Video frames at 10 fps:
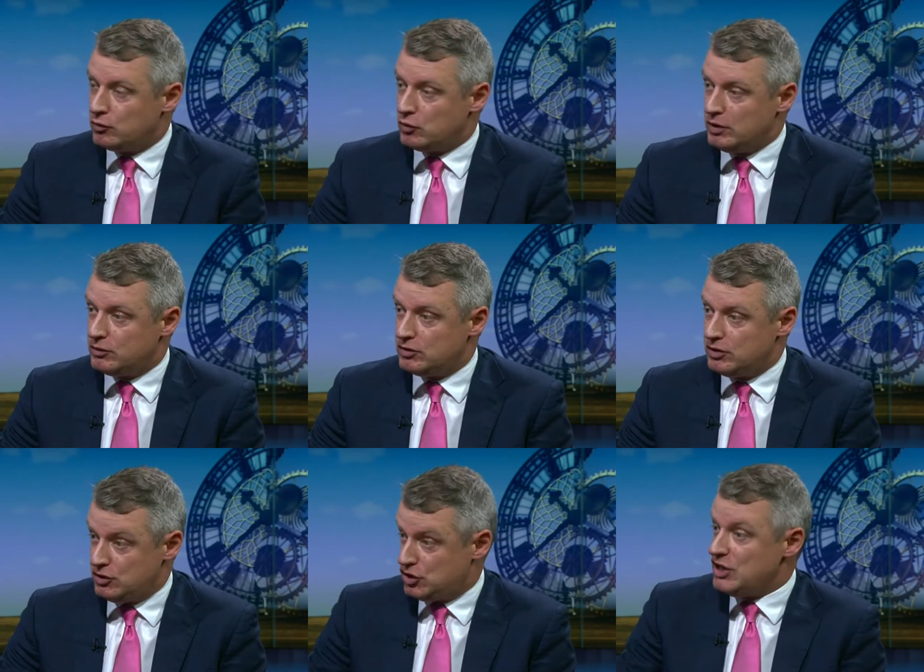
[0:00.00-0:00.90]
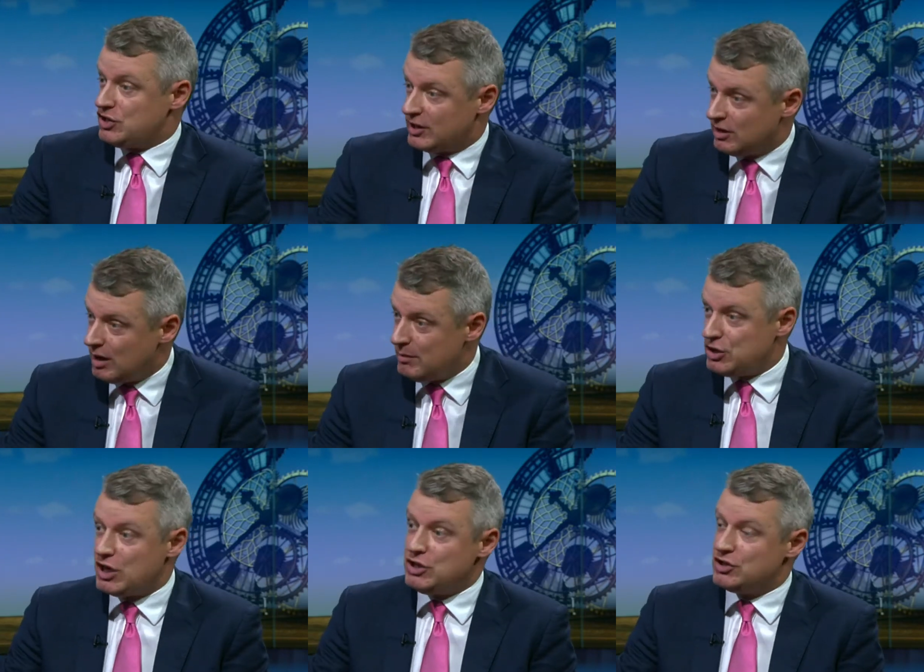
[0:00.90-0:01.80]
due to change in
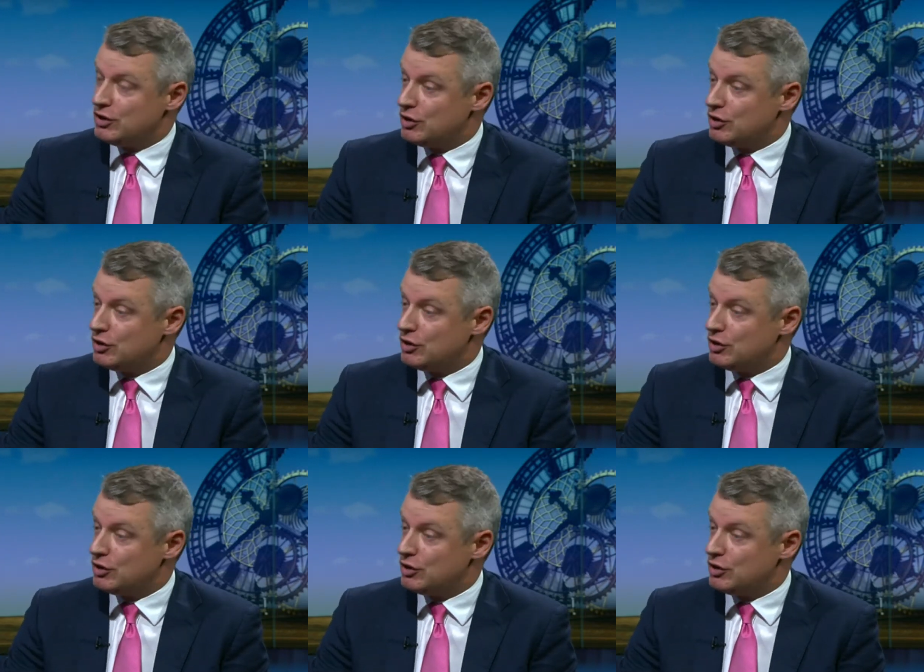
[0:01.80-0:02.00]
climate, changes